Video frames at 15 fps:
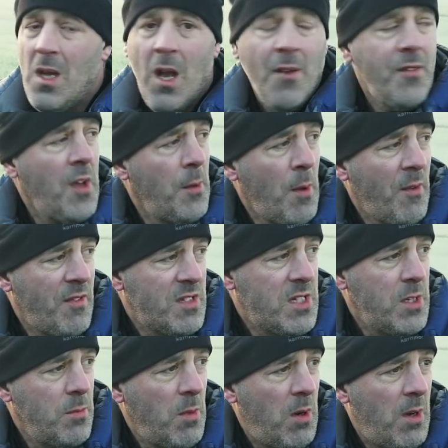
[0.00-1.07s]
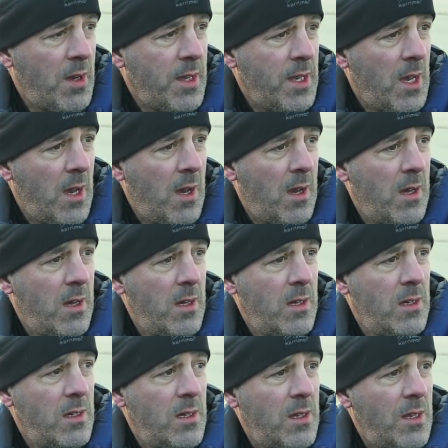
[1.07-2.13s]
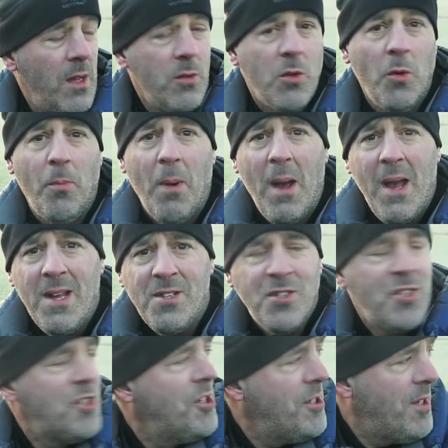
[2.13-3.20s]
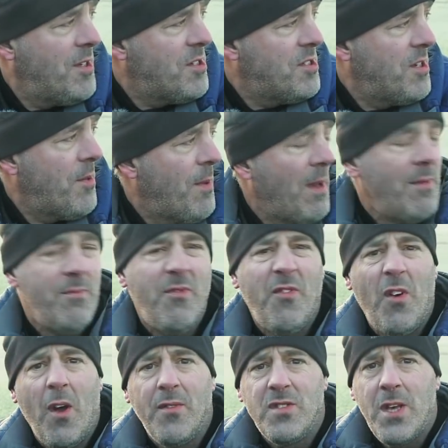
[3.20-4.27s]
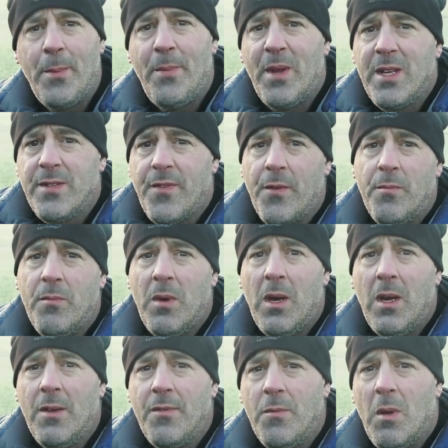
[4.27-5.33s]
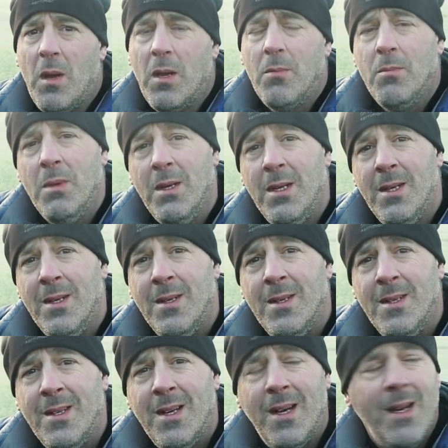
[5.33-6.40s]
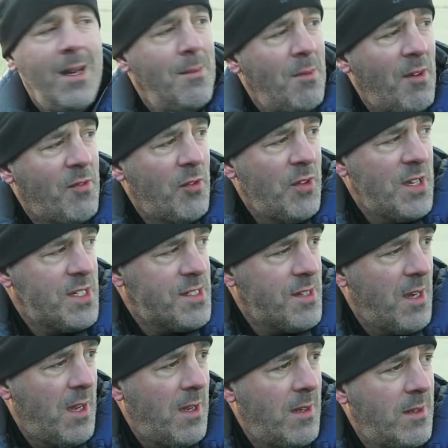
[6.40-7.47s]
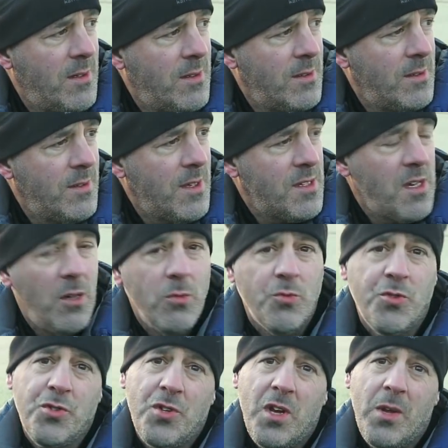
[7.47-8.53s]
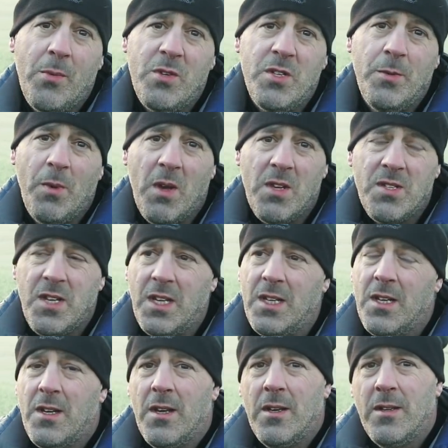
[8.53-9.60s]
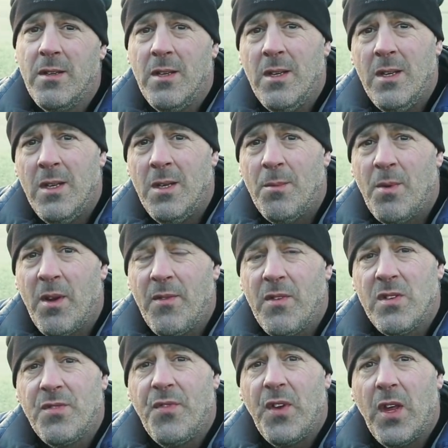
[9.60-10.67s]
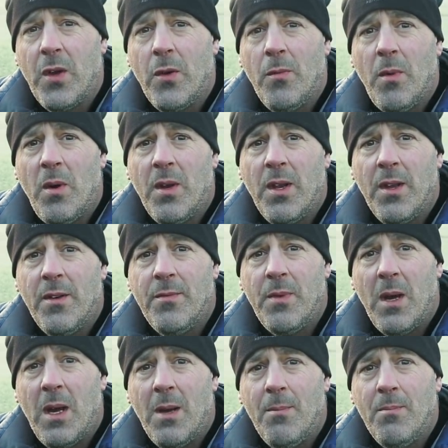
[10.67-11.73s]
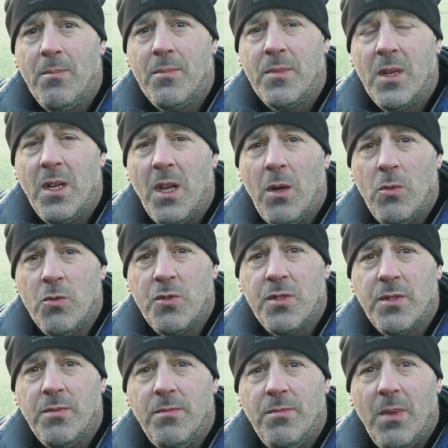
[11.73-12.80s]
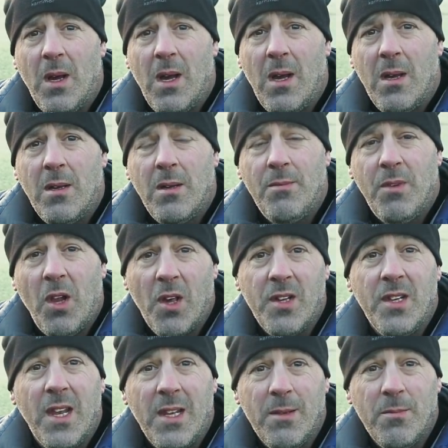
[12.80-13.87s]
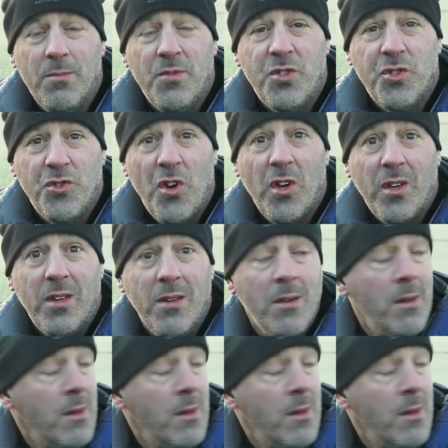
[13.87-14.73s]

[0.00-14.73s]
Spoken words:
I've come over to my local patch, which is only about 5-10 minutes from home. I've got this old tree, which you might have seen in a previous video of mine, an old lightning struck